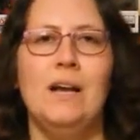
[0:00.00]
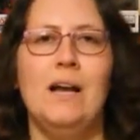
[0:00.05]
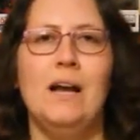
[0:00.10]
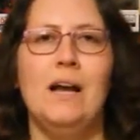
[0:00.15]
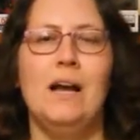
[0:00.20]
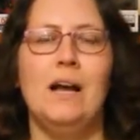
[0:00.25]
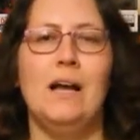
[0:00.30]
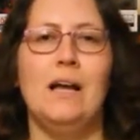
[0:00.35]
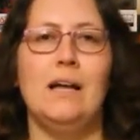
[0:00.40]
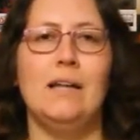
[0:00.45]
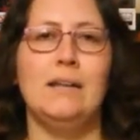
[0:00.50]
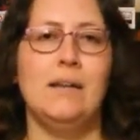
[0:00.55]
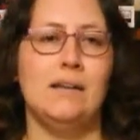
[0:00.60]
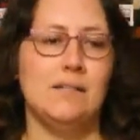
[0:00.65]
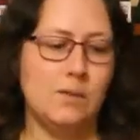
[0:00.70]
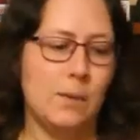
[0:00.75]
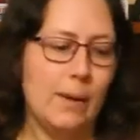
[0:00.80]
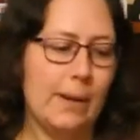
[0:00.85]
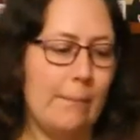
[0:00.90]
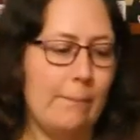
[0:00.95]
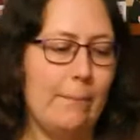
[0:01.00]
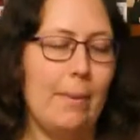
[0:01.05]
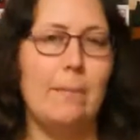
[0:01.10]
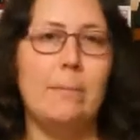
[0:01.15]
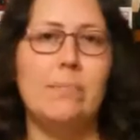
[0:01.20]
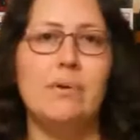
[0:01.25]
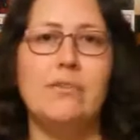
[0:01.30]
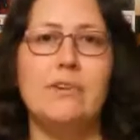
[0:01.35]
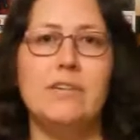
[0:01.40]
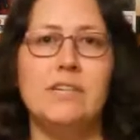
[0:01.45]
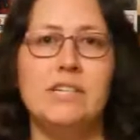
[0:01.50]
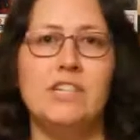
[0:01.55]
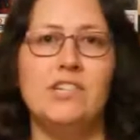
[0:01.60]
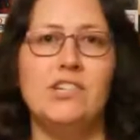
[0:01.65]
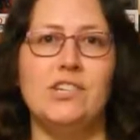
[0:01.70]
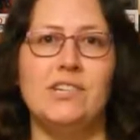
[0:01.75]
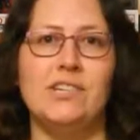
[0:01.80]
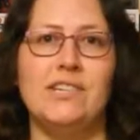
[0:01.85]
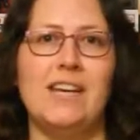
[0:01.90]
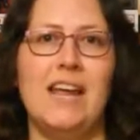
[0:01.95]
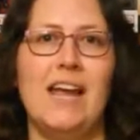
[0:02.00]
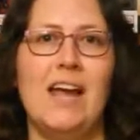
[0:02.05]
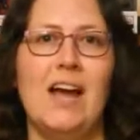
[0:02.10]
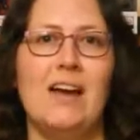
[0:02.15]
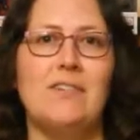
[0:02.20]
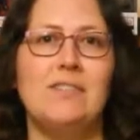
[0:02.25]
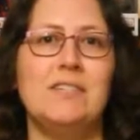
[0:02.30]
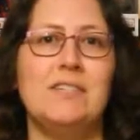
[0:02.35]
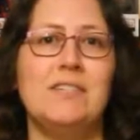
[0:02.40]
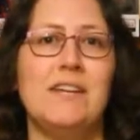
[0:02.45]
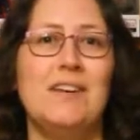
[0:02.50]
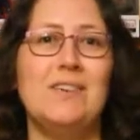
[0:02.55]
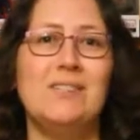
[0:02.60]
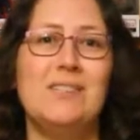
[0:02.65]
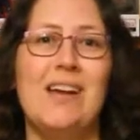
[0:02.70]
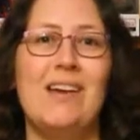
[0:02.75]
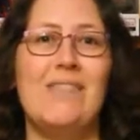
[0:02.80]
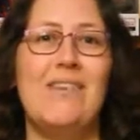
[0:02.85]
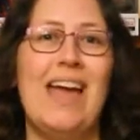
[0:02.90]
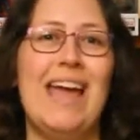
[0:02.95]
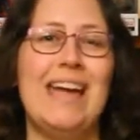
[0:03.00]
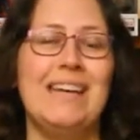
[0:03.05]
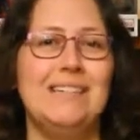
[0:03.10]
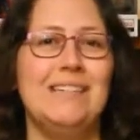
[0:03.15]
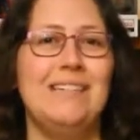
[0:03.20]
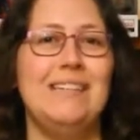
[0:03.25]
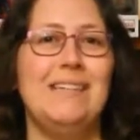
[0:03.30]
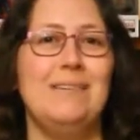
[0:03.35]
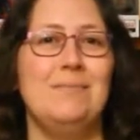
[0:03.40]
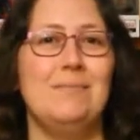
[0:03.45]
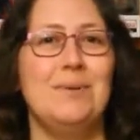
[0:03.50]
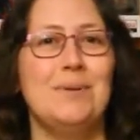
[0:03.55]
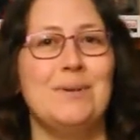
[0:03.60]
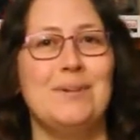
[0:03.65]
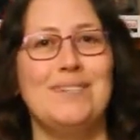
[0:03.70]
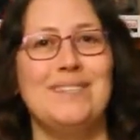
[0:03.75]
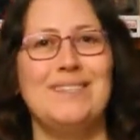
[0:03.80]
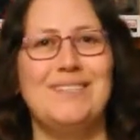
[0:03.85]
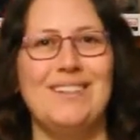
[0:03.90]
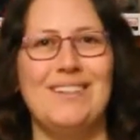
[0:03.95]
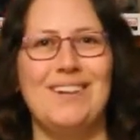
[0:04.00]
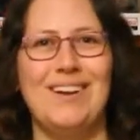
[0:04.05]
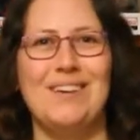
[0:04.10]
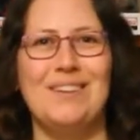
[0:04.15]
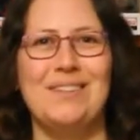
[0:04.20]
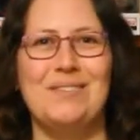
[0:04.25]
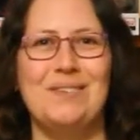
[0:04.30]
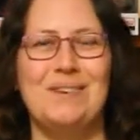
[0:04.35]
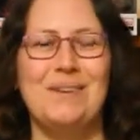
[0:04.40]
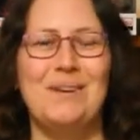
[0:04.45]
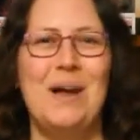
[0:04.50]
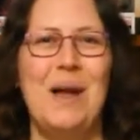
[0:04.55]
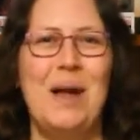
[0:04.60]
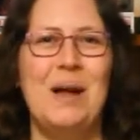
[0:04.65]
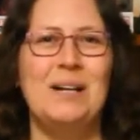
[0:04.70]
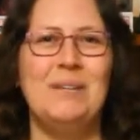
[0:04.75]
Now it's quite a bumper edition today, I have to say, because I have 18 books to go through.